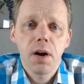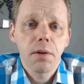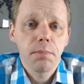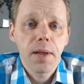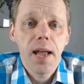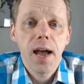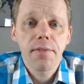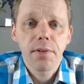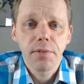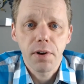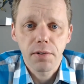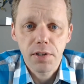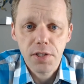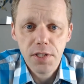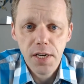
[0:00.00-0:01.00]
on behalf of the
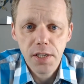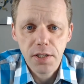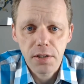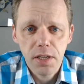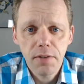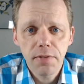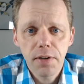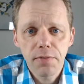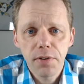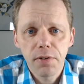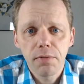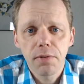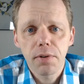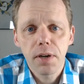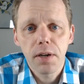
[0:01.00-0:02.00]
organization. Even if
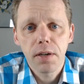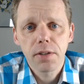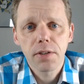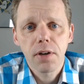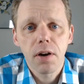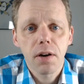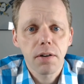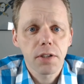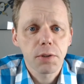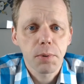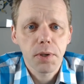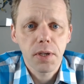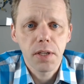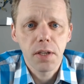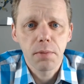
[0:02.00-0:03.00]
you talk or
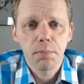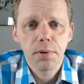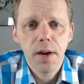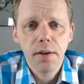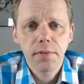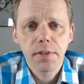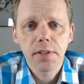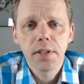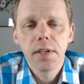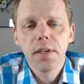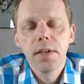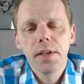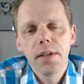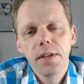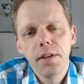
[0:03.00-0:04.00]
Twitter in your private,
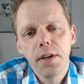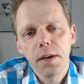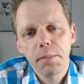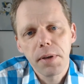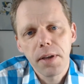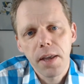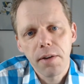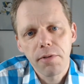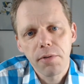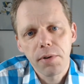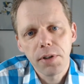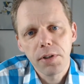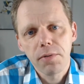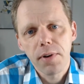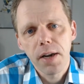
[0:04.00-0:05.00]
you gotta be careful
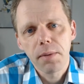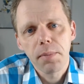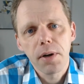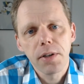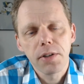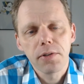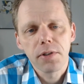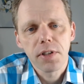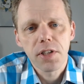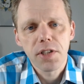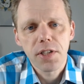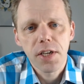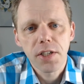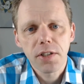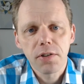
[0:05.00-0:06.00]
what you write about your
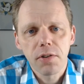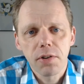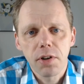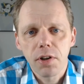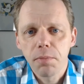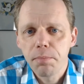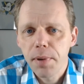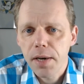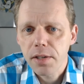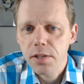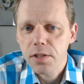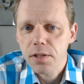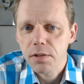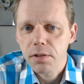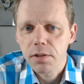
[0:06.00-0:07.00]
organization or your
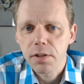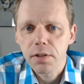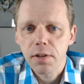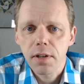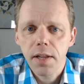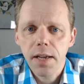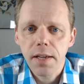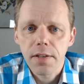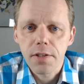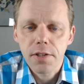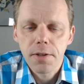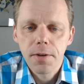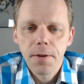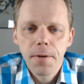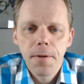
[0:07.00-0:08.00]
competitors or your
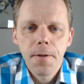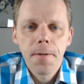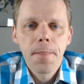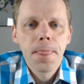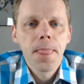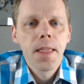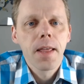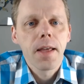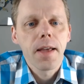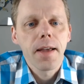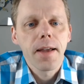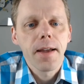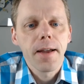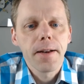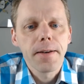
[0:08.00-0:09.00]
clients.
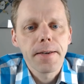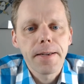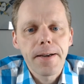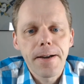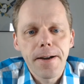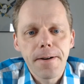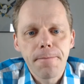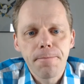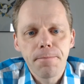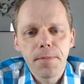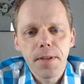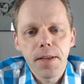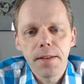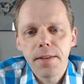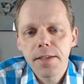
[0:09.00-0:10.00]
And
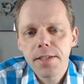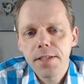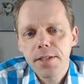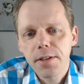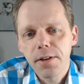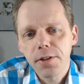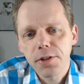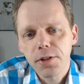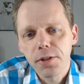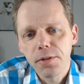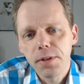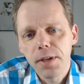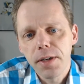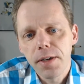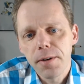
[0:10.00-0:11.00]
this is
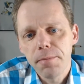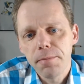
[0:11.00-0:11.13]
also